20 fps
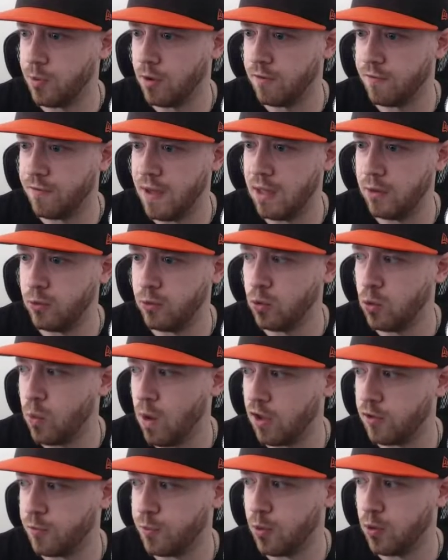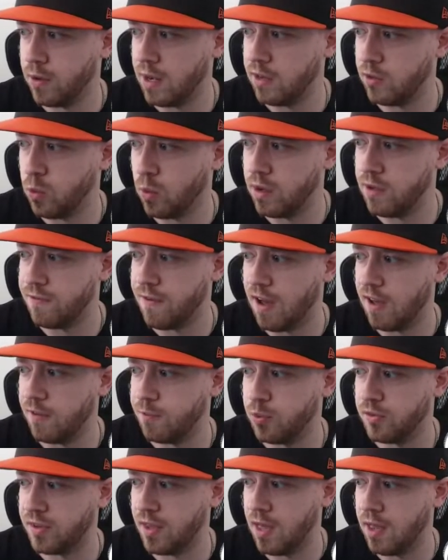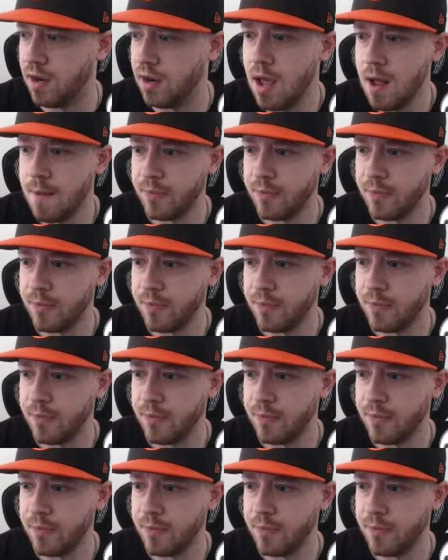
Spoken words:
on FanDuel, Westberg getting 25%,